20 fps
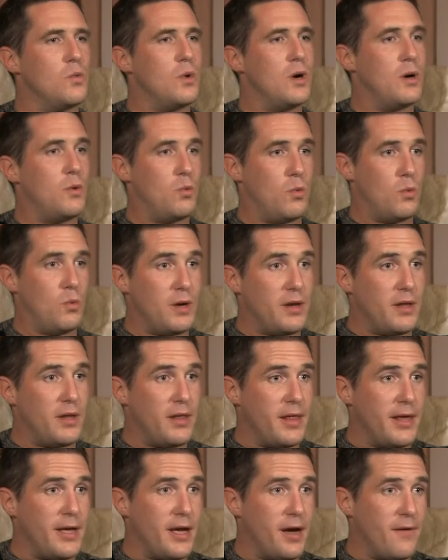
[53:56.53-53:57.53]
Where
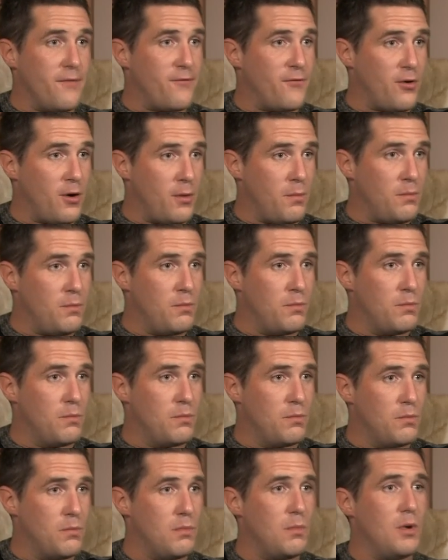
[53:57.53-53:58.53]
where they come from?
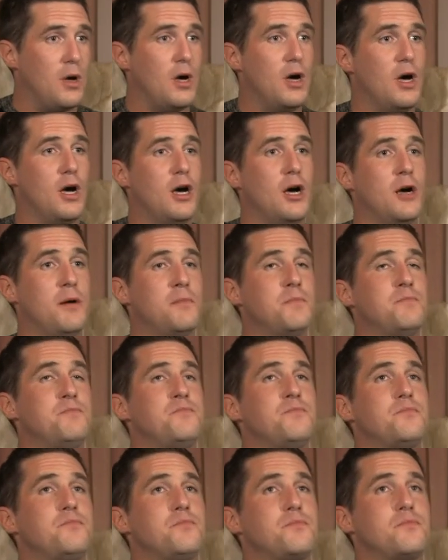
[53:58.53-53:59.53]
Yes.
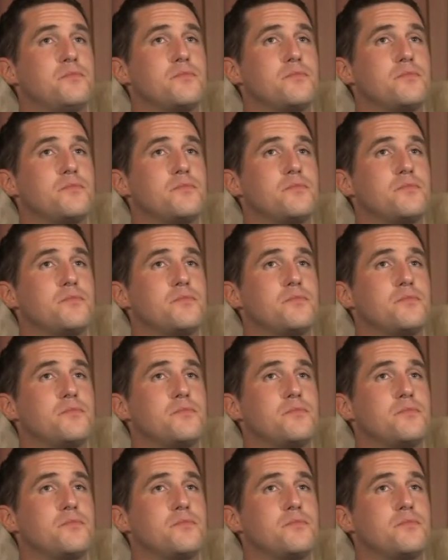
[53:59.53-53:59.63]
Um,